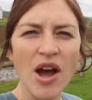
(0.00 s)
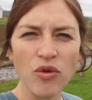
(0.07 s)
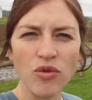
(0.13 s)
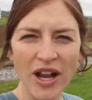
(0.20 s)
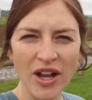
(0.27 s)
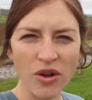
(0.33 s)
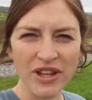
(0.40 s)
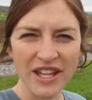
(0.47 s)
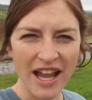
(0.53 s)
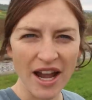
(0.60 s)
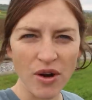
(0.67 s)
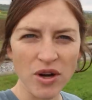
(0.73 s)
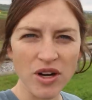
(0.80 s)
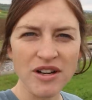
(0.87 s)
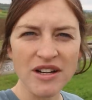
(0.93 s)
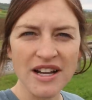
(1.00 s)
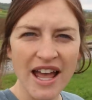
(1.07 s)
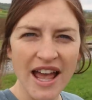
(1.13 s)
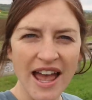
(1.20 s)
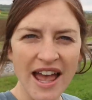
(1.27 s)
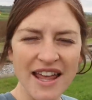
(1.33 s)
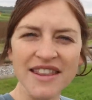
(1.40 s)
right on the hour
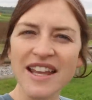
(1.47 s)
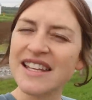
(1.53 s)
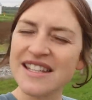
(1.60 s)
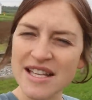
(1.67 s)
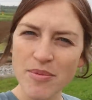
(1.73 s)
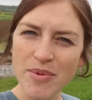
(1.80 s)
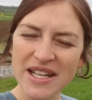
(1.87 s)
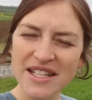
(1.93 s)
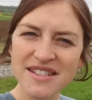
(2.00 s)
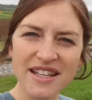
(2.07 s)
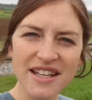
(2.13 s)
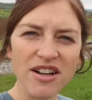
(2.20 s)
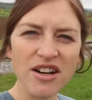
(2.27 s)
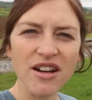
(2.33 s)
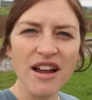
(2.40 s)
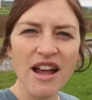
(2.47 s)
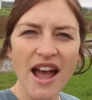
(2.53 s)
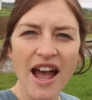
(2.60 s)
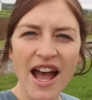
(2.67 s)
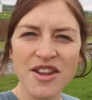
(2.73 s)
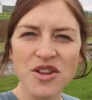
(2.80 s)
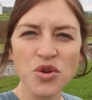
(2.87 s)
and like 10 minutes later
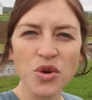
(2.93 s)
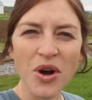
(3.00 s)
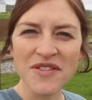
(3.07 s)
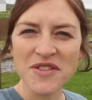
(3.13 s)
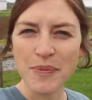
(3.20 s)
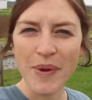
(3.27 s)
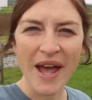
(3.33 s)
and you don't have to